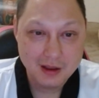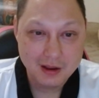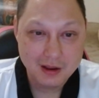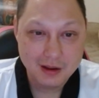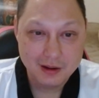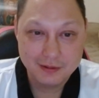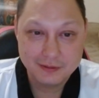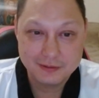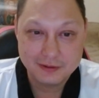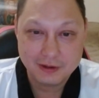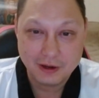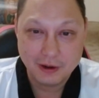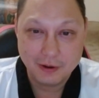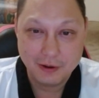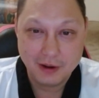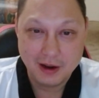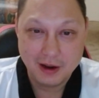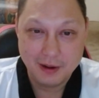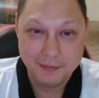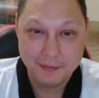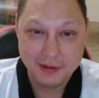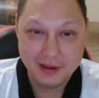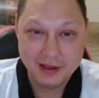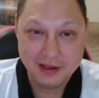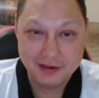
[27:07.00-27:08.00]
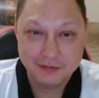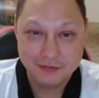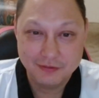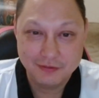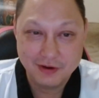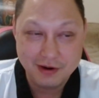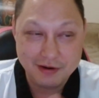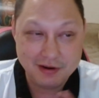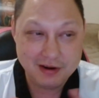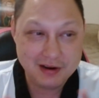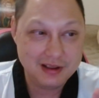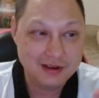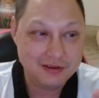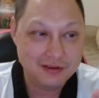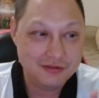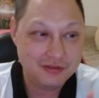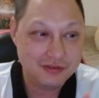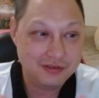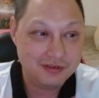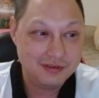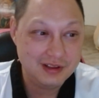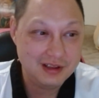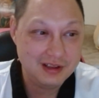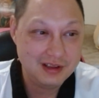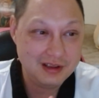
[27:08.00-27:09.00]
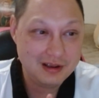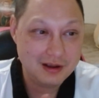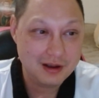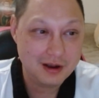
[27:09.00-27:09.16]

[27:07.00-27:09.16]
So it's very interesting.